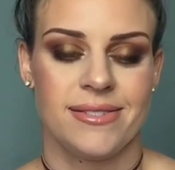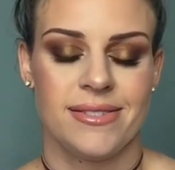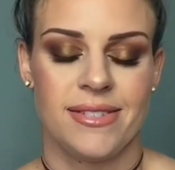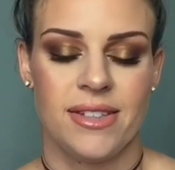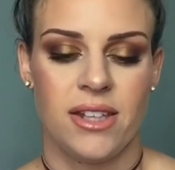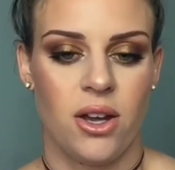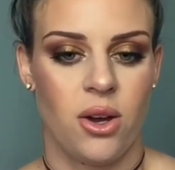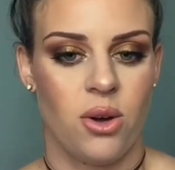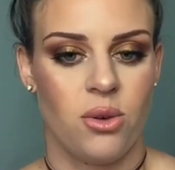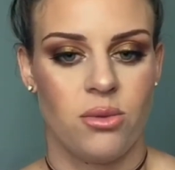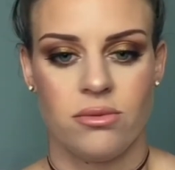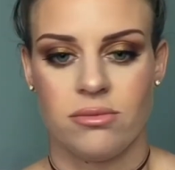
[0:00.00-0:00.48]

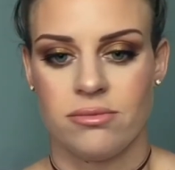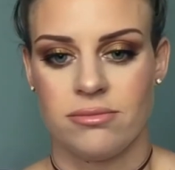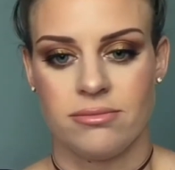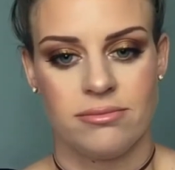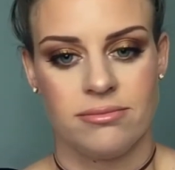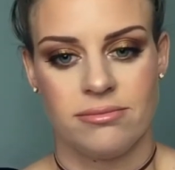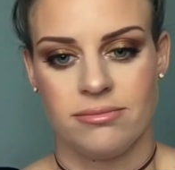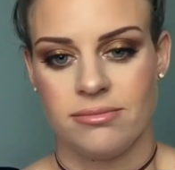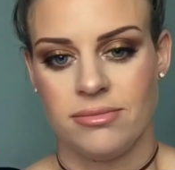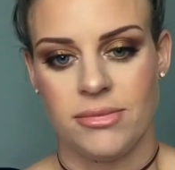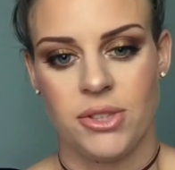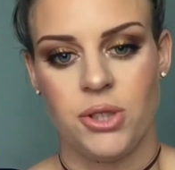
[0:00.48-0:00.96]
no,
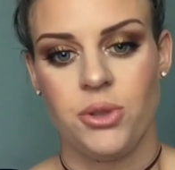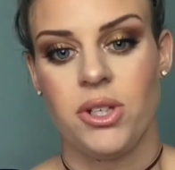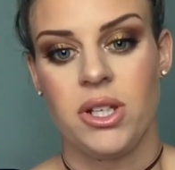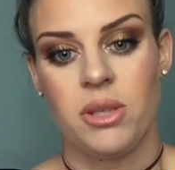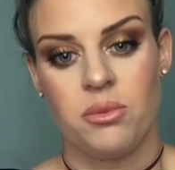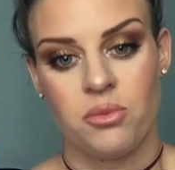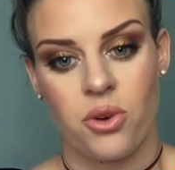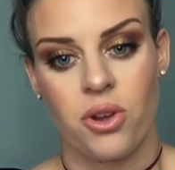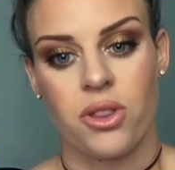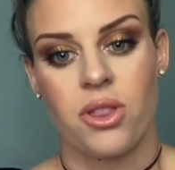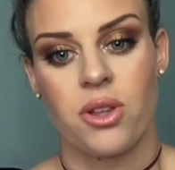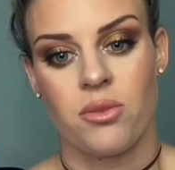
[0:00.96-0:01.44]
you
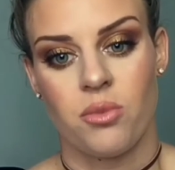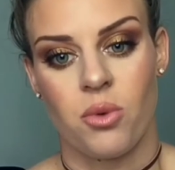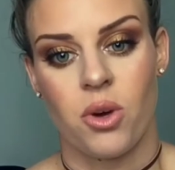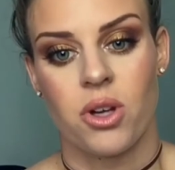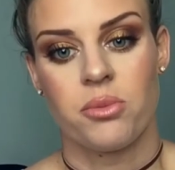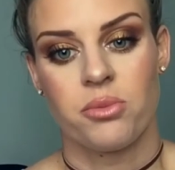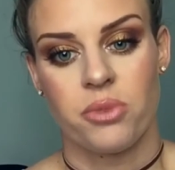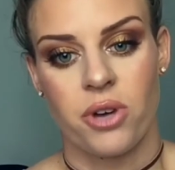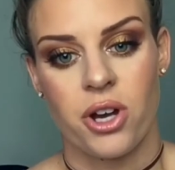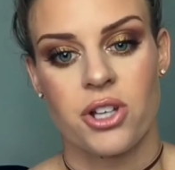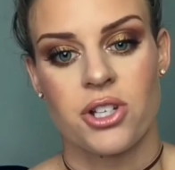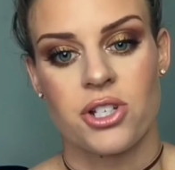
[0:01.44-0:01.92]
need more than
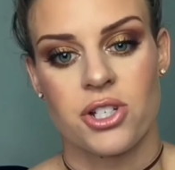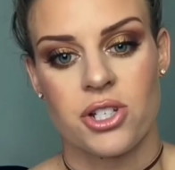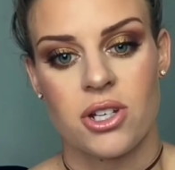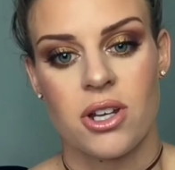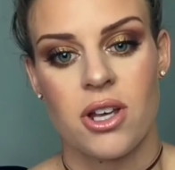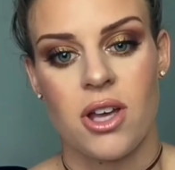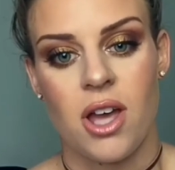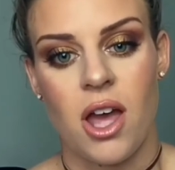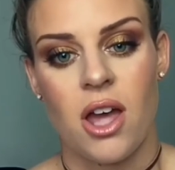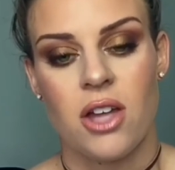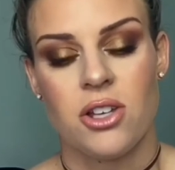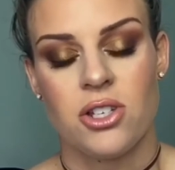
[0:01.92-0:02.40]
1 brush
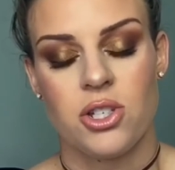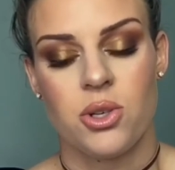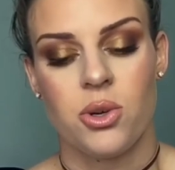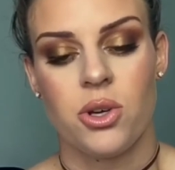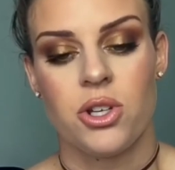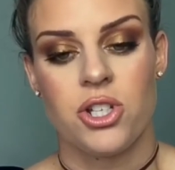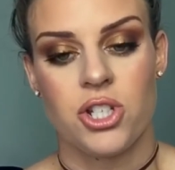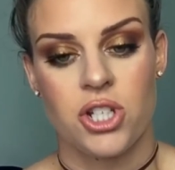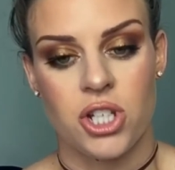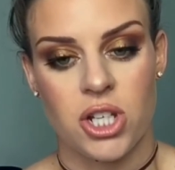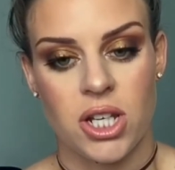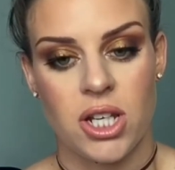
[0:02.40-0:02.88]
to
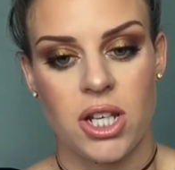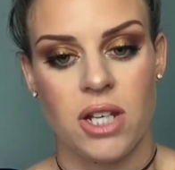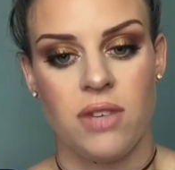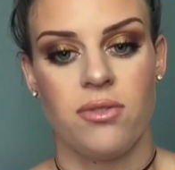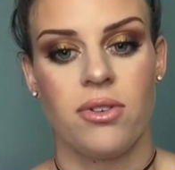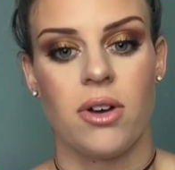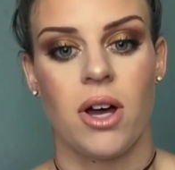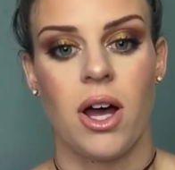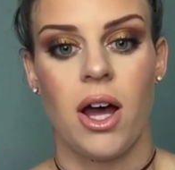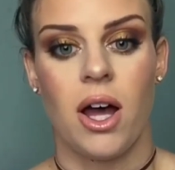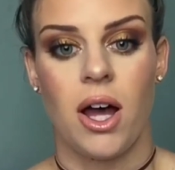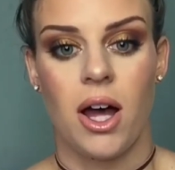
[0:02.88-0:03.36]

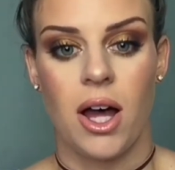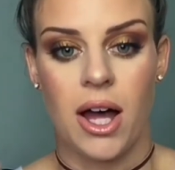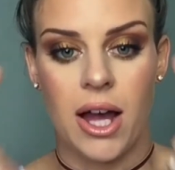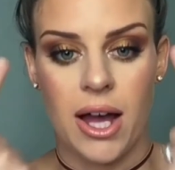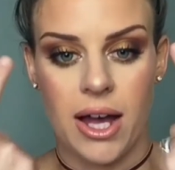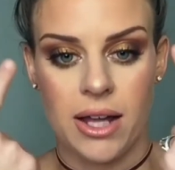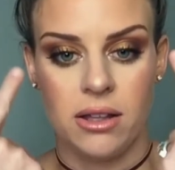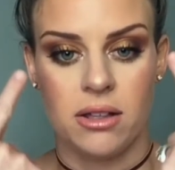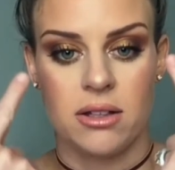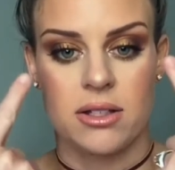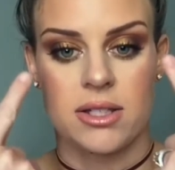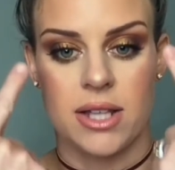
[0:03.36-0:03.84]
achieve
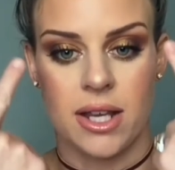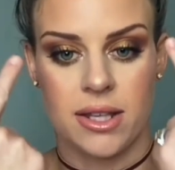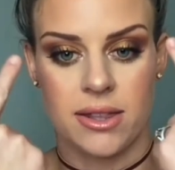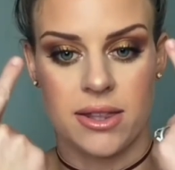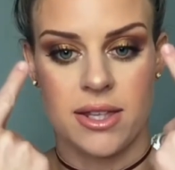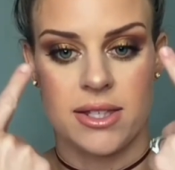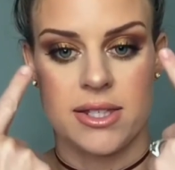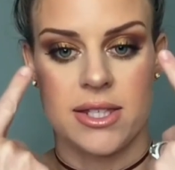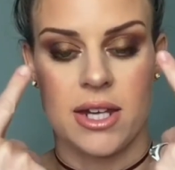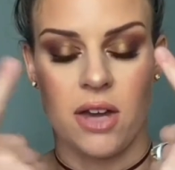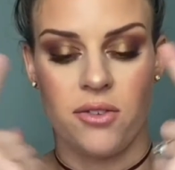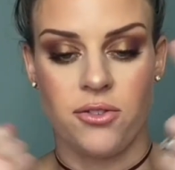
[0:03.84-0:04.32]
eye looks like
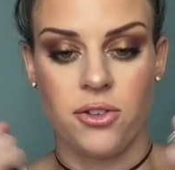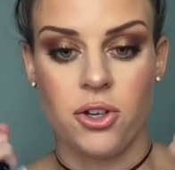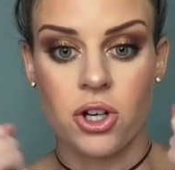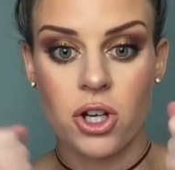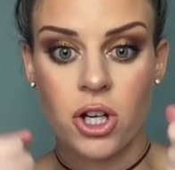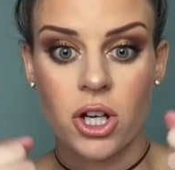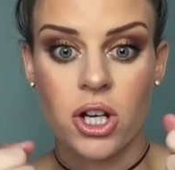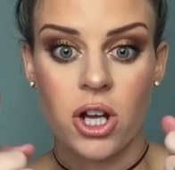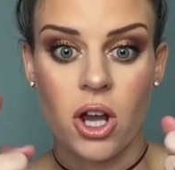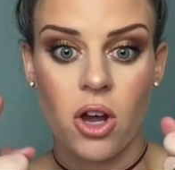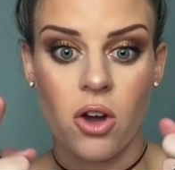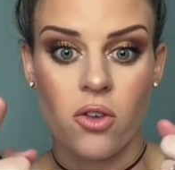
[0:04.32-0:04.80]
this. Now, if you're
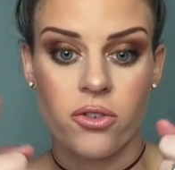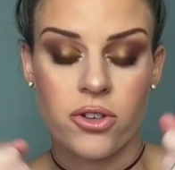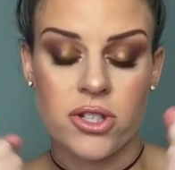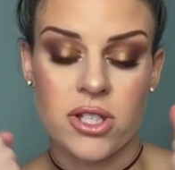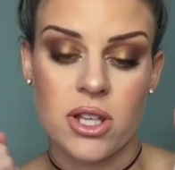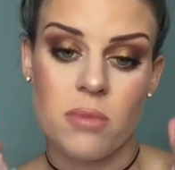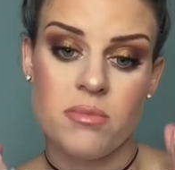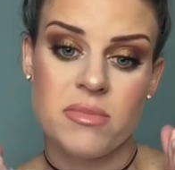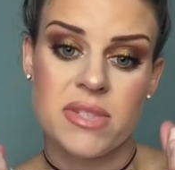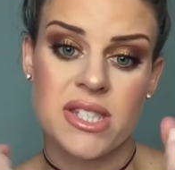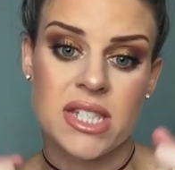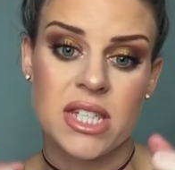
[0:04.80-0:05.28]
gonna go for
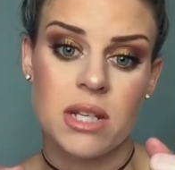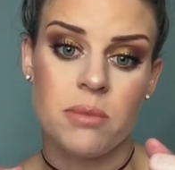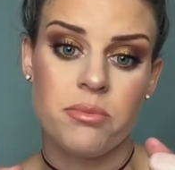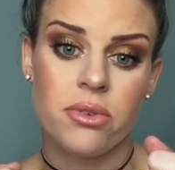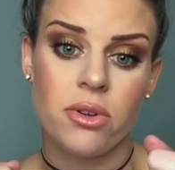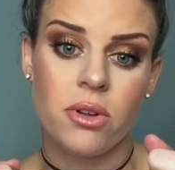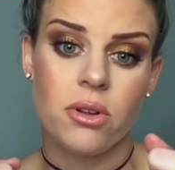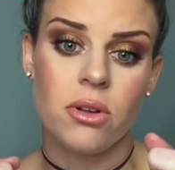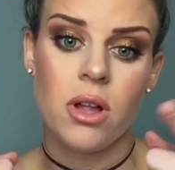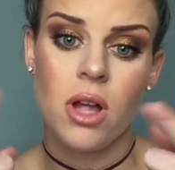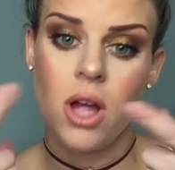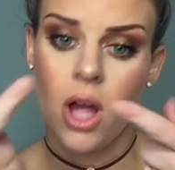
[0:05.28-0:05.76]
something
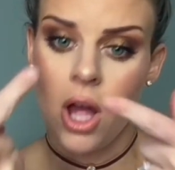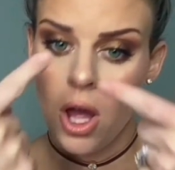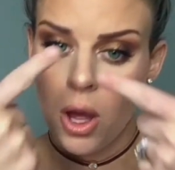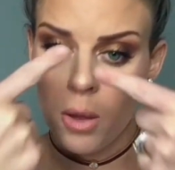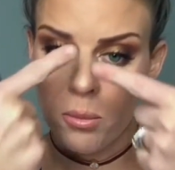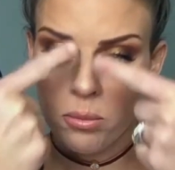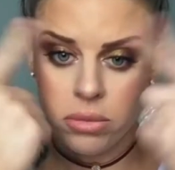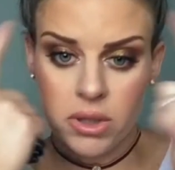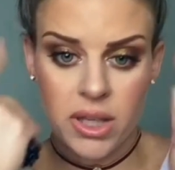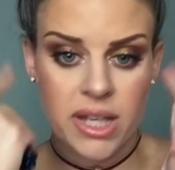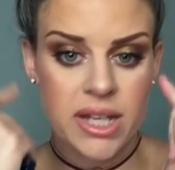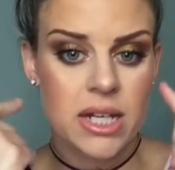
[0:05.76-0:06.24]
simple,
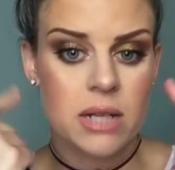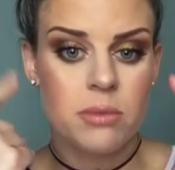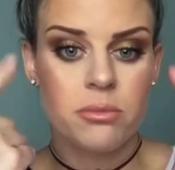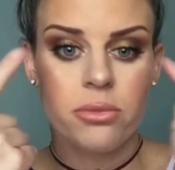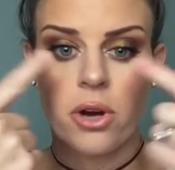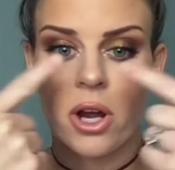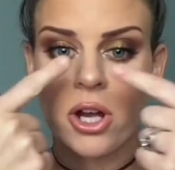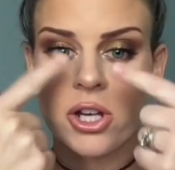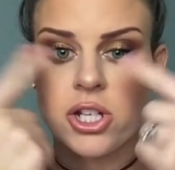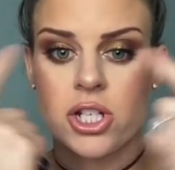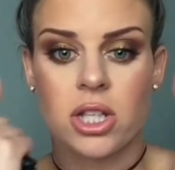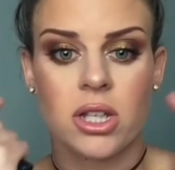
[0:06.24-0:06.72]
blending
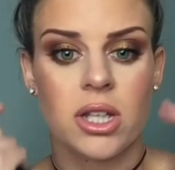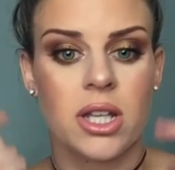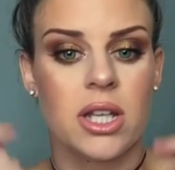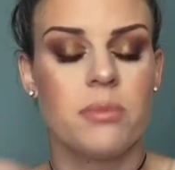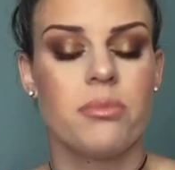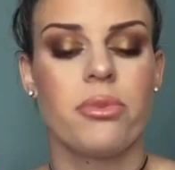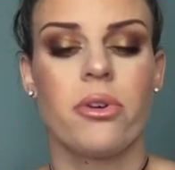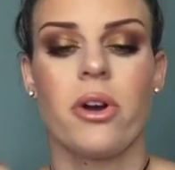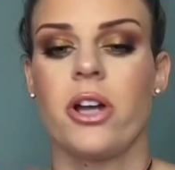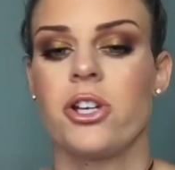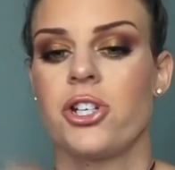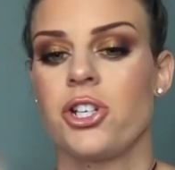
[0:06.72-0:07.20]
brush,
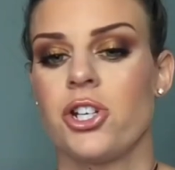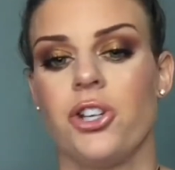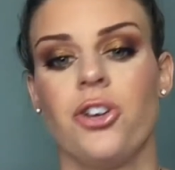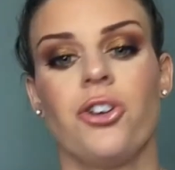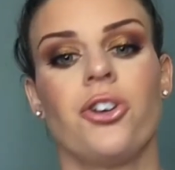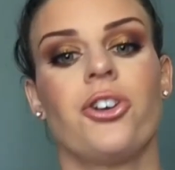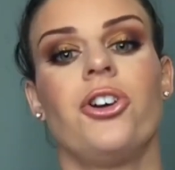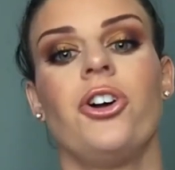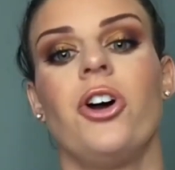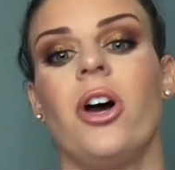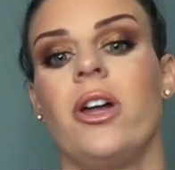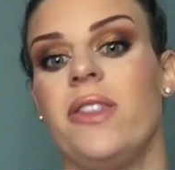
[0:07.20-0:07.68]
lid brush,
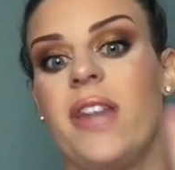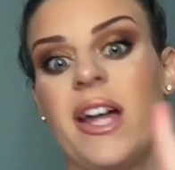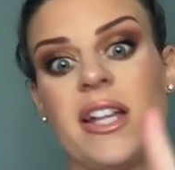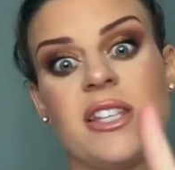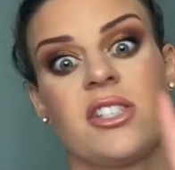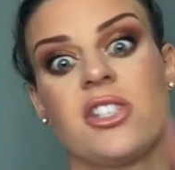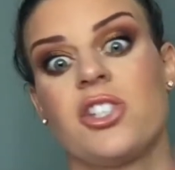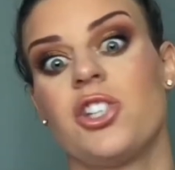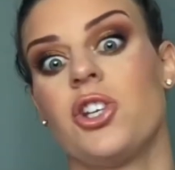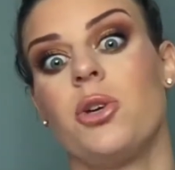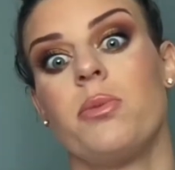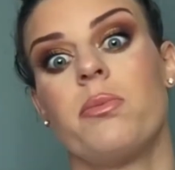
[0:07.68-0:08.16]
you're good.
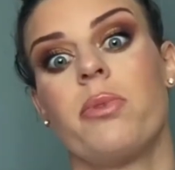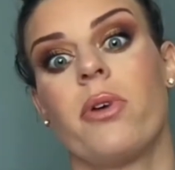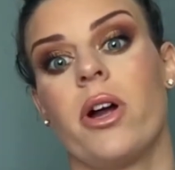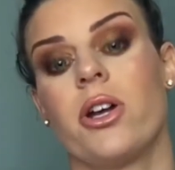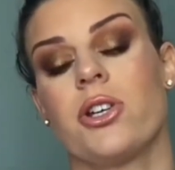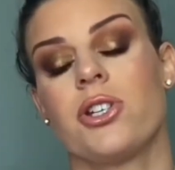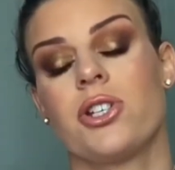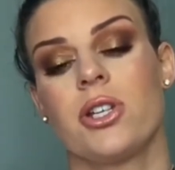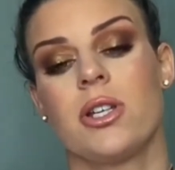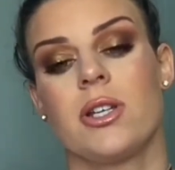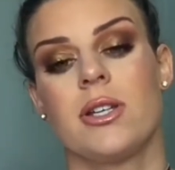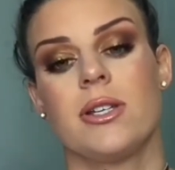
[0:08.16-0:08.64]
That's 2
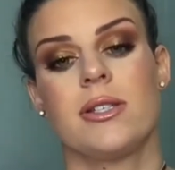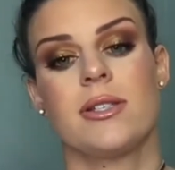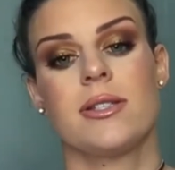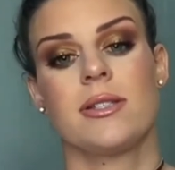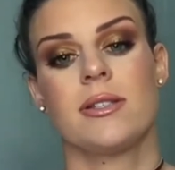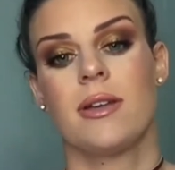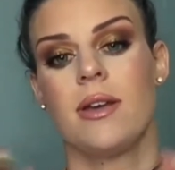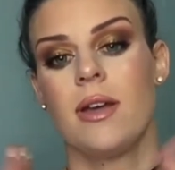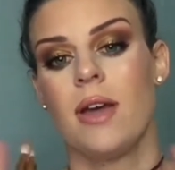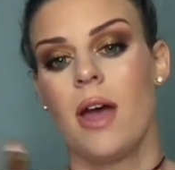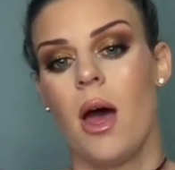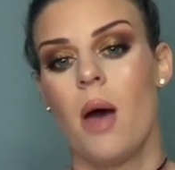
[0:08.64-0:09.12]
brushes.